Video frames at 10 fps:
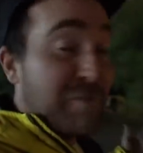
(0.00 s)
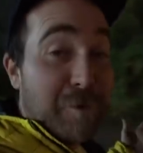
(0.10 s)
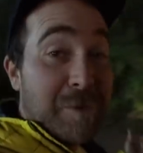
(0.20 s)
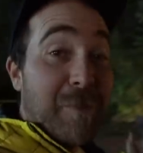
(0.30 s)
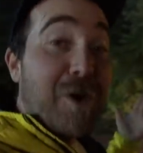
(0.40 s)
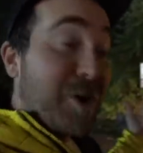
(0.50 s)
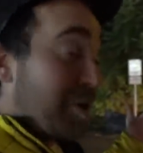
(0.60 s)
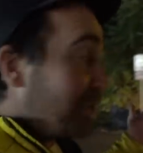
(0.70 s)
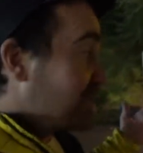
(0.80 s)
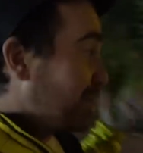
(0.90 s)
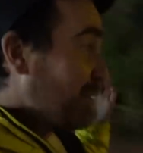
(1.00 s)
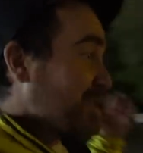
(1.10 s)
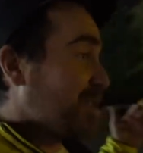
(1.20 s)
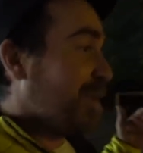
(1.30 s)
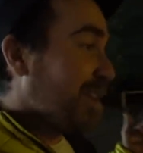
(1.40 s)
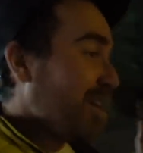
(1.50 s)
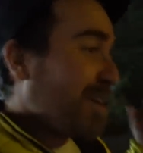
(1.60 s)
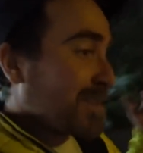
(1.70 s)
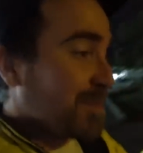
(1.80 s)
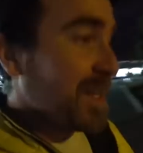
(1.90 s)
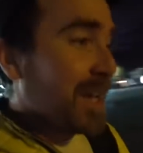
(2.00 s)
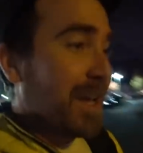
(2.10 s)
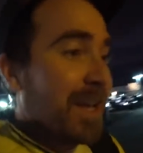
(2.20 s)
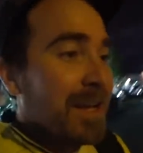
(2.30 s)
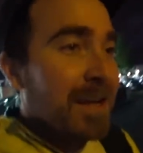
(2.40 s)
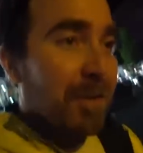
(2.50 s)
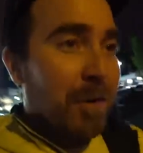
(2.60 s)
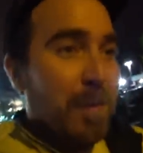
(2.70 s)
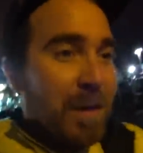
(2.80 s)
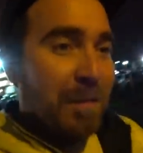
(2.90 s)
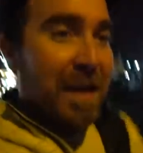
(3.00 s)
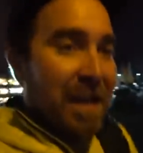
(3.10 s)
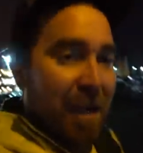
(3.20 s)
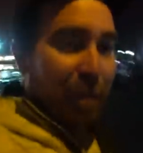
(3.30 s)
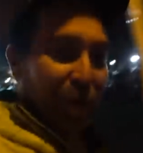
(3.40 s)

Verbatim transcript: forward to tomorrow. Tomorrow's gonna be an awesome day. We're gonna be meeting up